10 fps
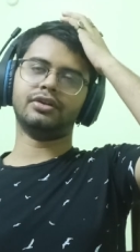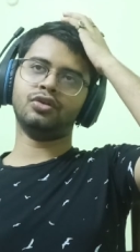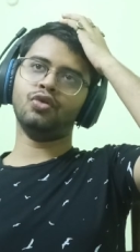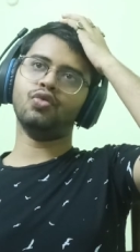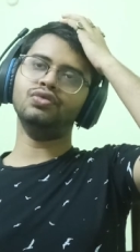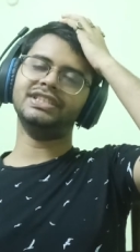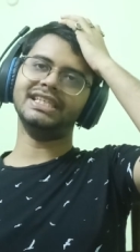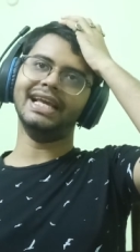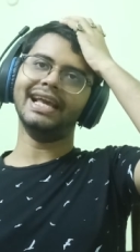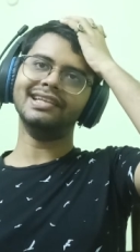i don't know who
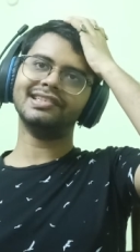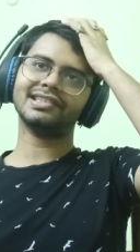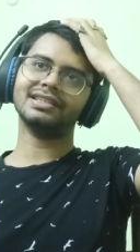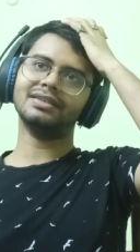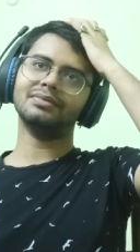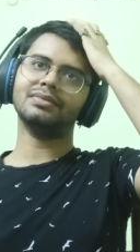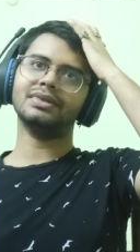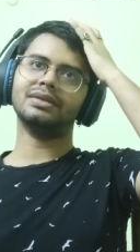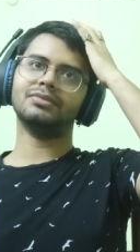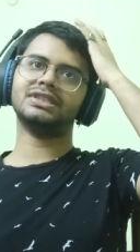she is
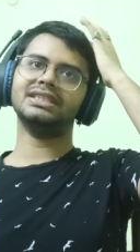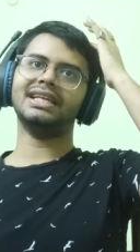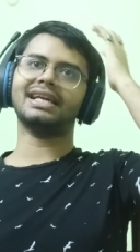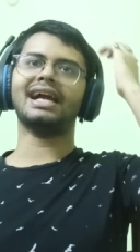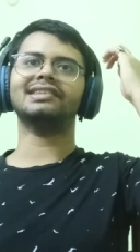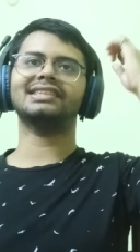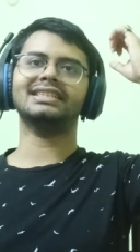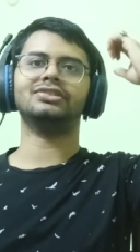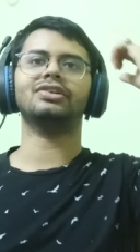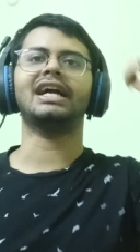she like has
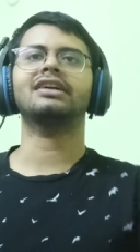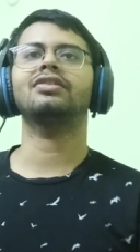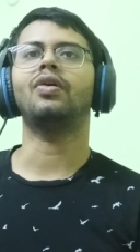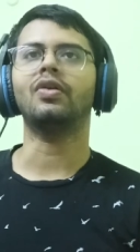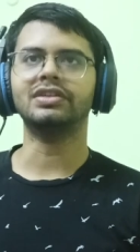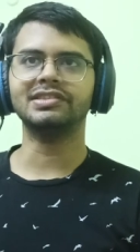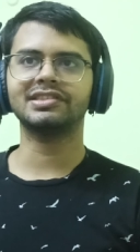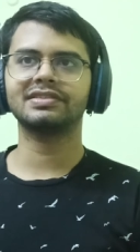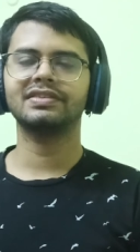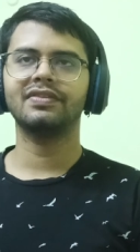like dragon
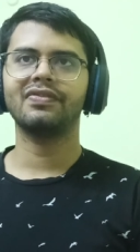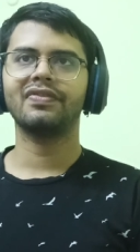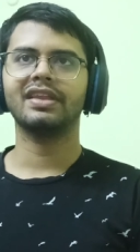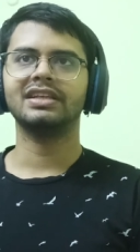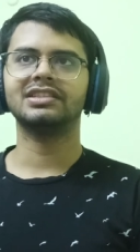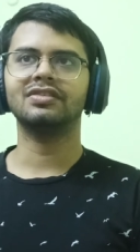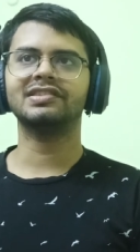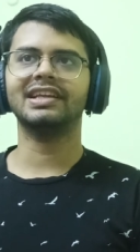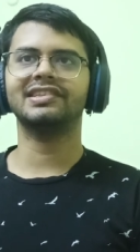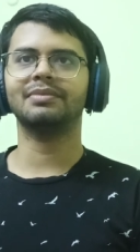horns
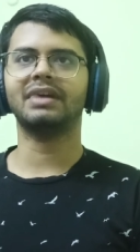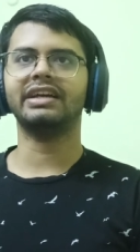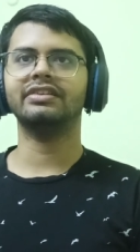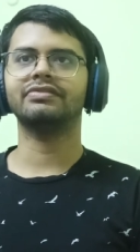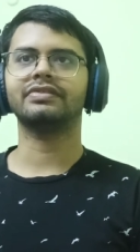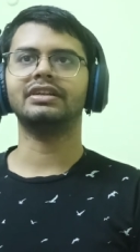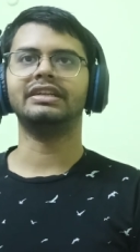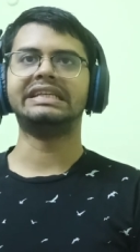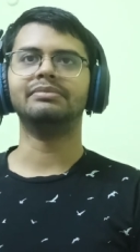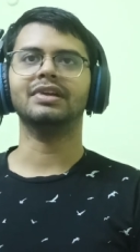looks like some kind of a
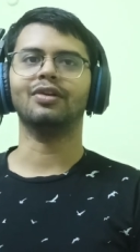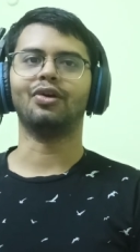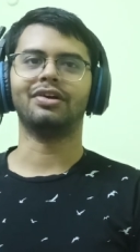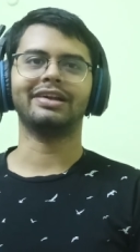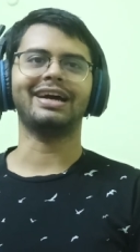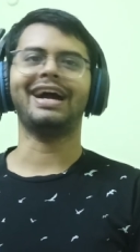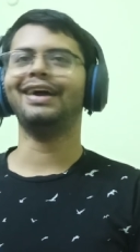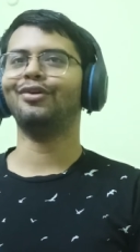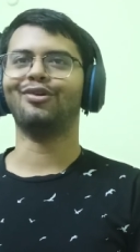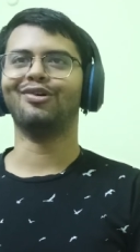demon lord
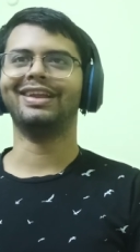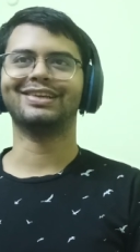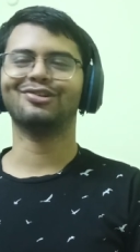i don't know